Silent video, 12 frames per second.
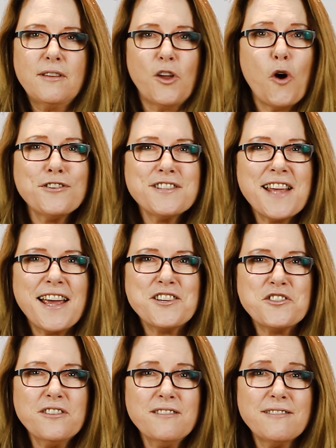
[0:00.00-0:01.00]
The honest
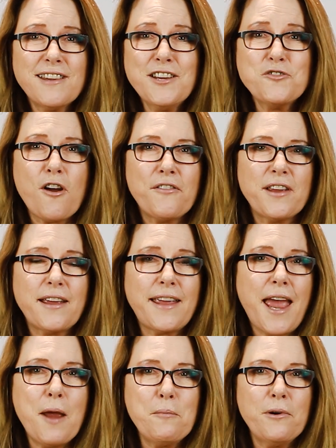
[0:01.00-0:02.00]
agent, they're driving a
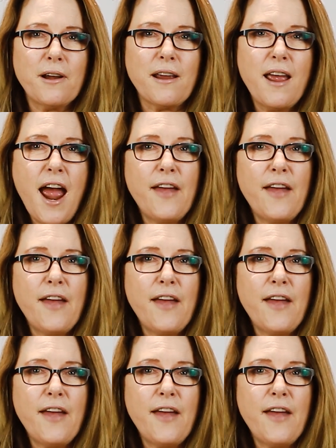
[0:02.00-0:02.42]
Camry.